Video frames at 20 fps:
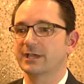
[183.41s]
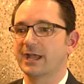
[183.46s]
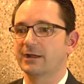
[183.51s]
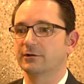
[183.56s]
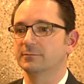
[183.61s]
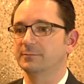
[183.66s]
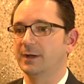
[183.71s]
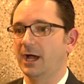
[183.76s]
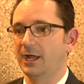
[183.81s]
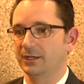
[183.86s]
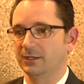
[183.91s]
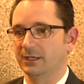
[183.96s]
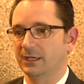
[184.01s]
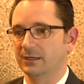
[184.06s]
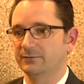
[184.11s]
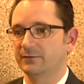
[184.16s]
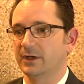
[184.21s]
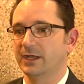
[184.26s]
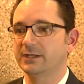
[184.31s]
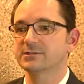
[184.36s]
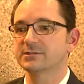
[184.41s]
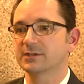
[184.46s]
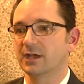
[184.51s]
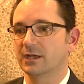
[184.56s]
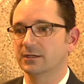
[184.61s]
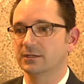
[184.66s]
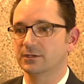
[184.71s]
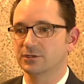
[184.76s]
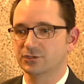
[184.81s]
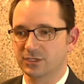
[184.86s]
Karen Bonnick out of
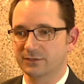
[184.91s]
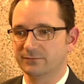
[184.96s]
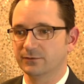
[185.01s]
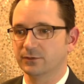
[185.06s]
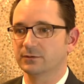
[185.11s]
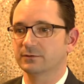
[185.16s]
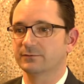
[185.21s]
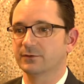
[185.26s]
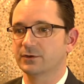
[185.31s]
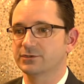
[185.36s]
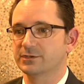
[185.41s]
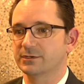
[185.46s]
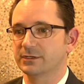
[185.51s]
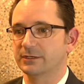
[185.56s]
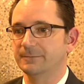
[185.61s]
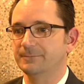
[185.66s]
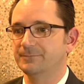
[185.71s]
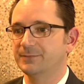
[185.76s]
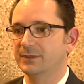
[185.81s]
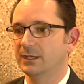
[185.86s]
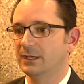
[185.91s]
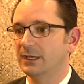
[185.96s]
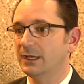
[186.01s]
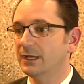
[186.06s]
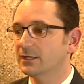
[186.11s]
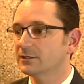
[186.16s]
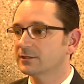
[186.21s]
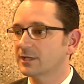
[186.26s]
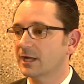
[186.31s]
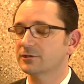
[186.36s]
Einstein at Yeshiva University.
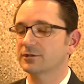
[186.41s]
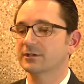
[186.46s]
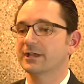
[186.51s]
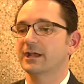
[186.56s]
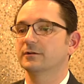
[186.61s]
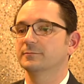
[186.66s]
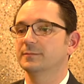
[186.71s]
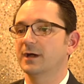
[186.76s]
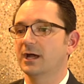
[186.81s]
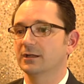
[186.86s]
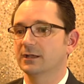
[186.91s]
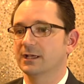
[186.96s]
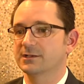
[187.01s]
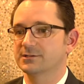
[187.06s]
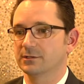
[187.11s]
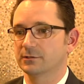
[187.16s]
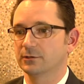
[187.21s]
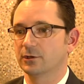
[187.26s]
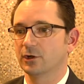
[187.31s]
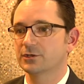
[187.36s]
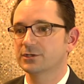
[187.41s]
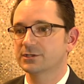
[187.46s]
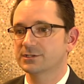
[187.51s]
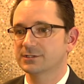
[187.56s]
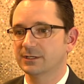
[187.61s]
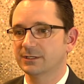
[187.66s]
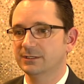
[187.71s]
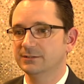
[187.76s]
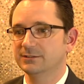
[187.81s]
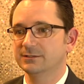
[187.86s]
Dr. Karen Bonnick has the largest
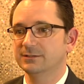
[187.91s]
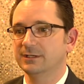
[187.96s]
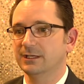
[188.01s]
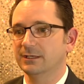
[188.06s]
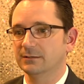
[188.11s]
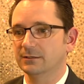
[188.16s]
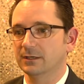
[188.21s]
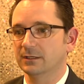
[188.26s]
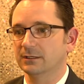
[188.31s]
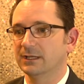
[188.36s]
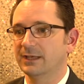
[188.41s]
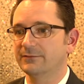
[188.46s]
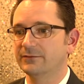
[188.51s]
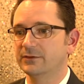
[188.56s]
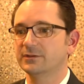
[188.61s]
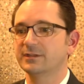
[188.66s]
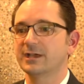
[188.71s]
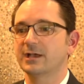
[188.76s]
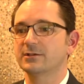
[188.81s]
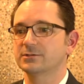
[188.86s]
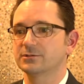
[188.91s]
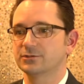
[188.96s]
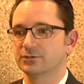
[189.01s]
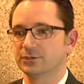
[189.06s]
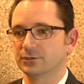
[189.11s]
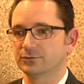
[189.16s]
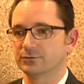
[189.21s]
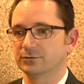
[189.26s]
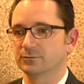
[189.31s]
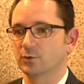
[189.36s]
study to date. 11,000
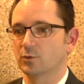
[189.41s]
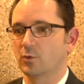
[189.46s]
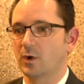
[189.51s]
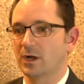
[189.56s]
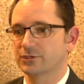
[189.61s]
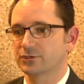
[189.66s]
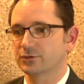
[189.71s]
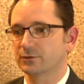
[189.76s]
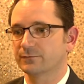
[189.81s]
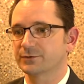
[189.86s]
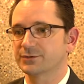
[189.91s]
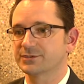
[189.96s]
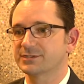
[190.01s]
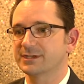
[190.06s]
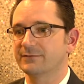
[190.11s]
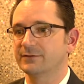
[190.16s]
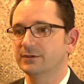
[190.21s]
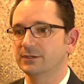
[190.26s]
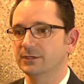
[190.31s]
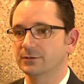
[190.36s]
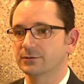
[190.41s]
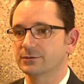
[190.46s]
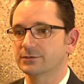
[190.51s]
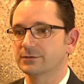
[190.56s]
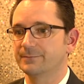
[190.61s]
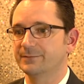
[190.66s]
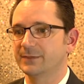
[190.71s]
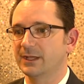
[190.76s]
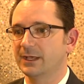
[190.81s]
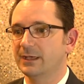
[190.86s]
children were watched over 7
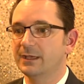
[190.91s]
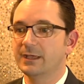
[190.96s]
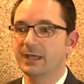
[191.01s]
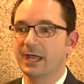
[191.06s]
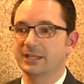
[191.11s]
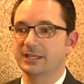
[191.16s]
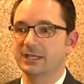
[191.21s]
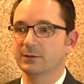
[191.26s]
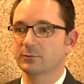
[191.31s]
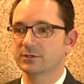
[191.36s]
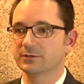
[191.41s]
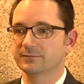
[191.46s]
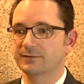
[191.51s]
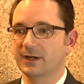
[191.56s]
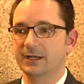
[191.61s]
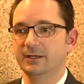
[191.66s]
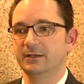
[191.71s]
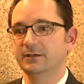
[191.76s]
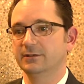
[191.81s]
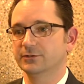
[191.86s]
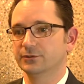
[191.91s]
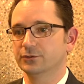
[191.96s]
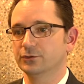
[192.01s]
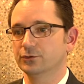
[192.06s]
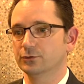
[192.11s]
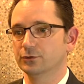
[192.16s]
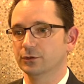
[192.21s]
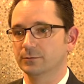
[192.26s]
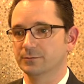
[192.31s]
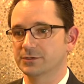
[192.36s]
years. And they were divided into
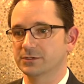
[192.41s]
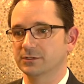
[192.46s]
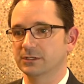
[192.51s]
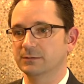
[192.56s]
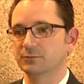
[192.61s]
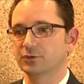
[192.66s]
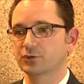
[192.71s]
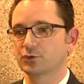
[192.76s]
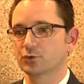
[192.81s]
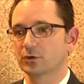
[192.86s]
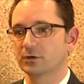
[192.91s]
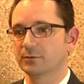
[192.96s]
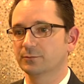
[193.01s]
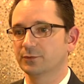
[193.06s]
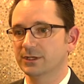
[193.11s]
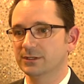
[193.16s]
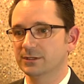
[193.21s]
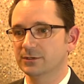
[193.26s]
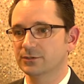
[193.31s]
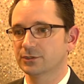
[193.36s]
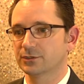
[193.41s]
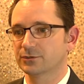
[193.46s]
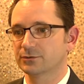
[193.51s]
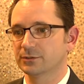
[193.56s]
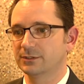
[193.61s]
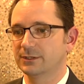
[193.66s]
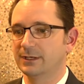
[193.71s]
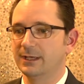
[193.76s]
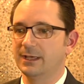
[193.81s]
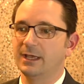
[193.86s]
2 groups, sleep disorder breathing
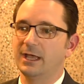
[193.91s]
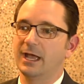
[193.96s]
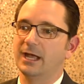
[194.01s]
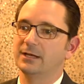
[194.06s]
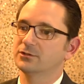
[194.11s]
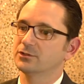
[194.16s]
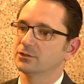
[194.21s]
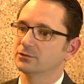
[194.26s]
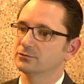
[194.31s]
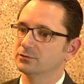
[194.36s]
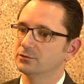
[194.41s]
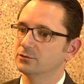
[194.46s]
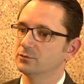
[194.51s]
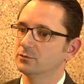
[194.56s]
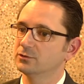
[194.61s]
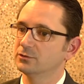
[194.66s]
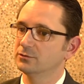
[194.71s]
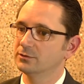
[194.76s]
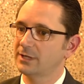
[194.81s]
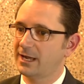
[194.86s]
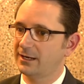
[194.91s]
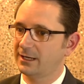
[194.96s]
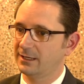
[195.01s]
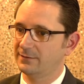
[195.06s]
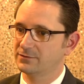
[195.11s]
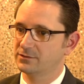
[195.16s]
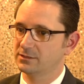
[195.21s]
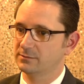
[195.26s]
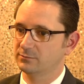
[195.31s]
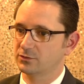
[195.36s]
children and children who do not
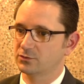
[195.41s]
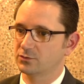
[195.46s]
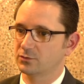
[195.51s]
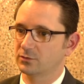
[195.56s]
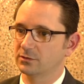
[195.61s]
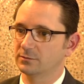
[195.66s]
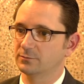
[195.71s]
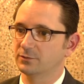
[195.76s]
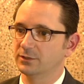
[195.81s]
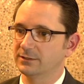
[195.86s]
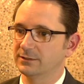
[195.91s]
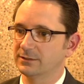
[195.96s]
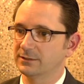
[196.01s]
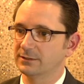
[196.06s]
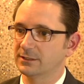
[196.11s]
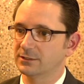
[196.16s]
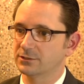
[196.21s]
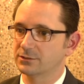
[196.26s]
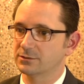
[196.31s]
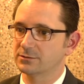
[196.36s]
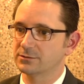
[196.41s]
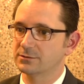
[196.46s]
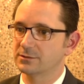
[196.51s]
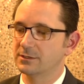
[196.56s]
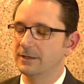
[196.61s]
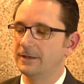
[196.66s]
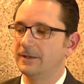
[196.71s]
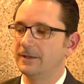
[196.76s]
have sleep disorder breathing issues.